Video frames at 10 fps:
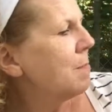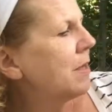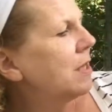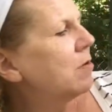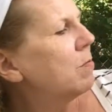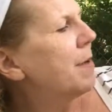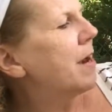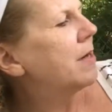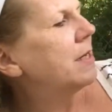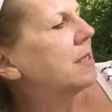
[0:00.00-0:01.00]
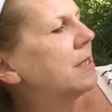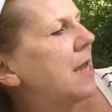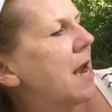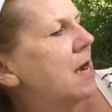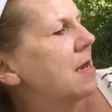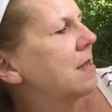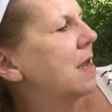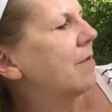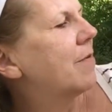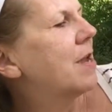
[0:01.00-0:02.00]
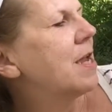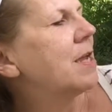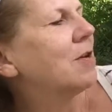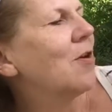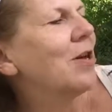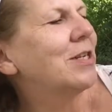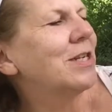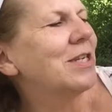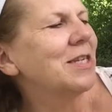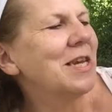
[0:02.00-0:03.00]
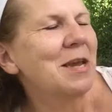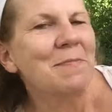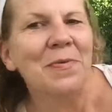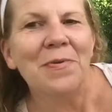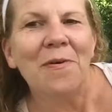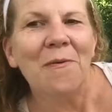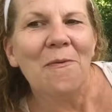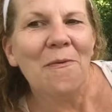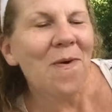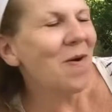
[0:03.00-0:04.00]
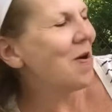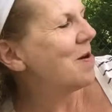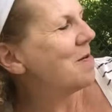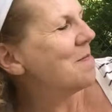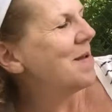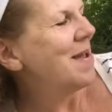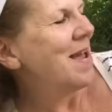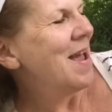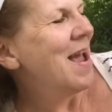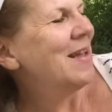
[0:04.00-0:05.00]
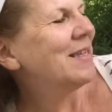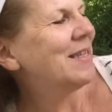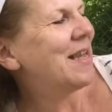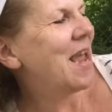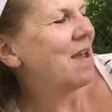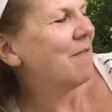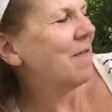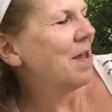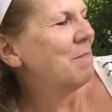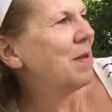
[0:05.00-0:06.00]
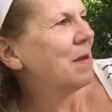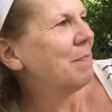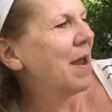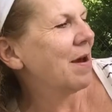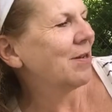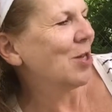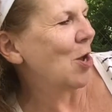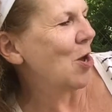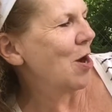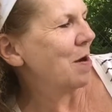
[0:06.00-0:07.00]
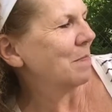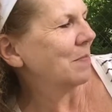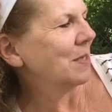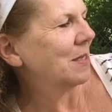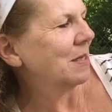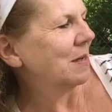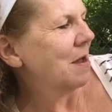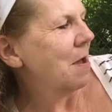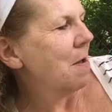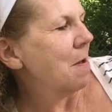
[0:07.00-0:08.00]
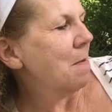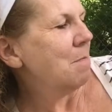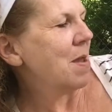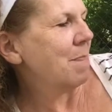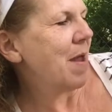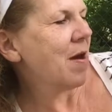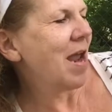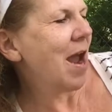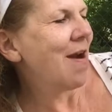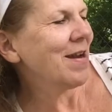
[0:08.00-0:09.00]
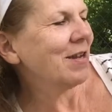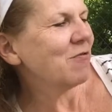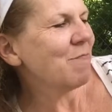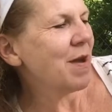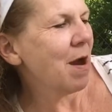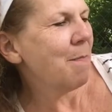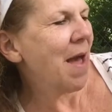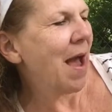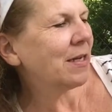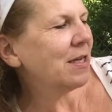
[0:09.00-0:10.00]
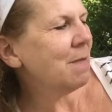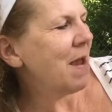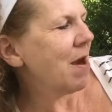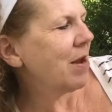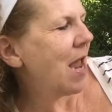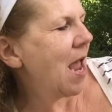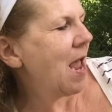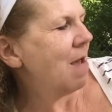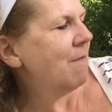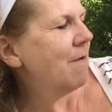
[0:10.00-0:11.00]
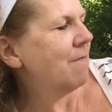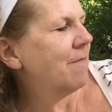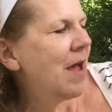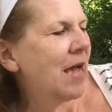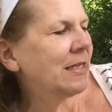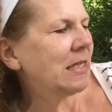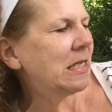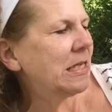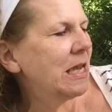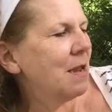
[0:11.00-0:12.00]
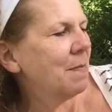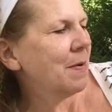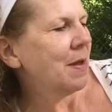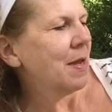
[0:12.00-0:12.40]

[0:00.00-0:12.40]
But Little Bear didn't say anything, for he had gone to sleep, warm and safe in Big Bear's arms. Big Bear carried Little Bear back to the bear cave, fast asleep,